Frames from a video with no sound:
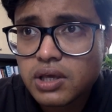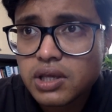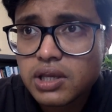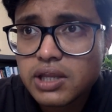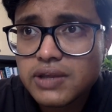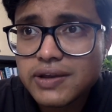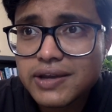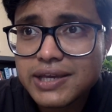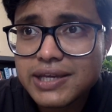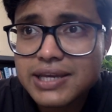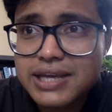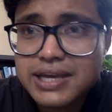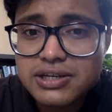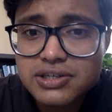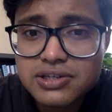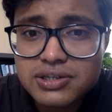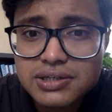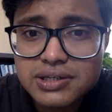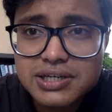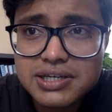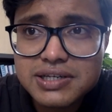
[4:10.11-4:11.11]
Now,
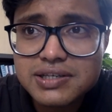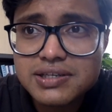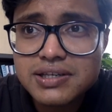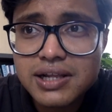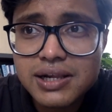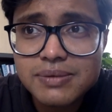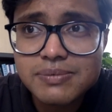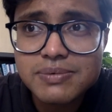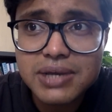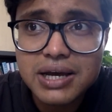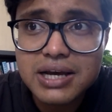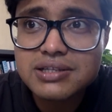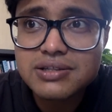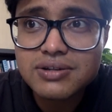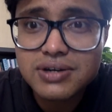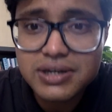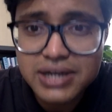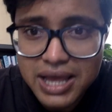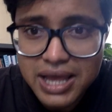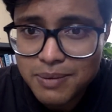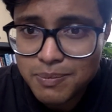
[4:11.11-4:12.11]
inaction in itself does
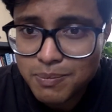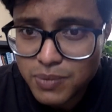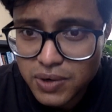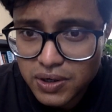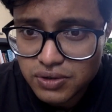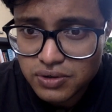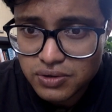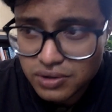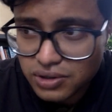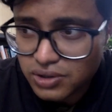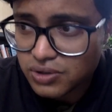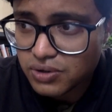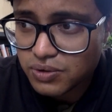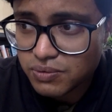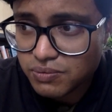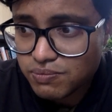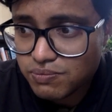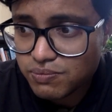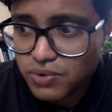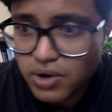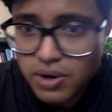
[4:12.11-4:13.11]
not have much,
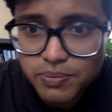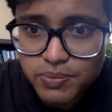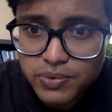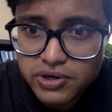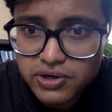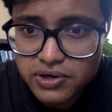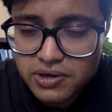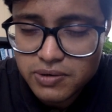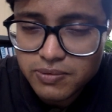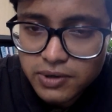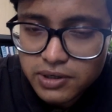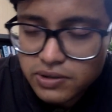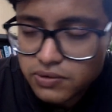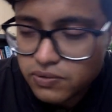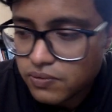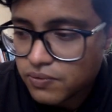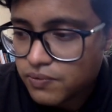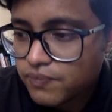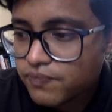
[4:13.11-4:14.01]
proprietary value.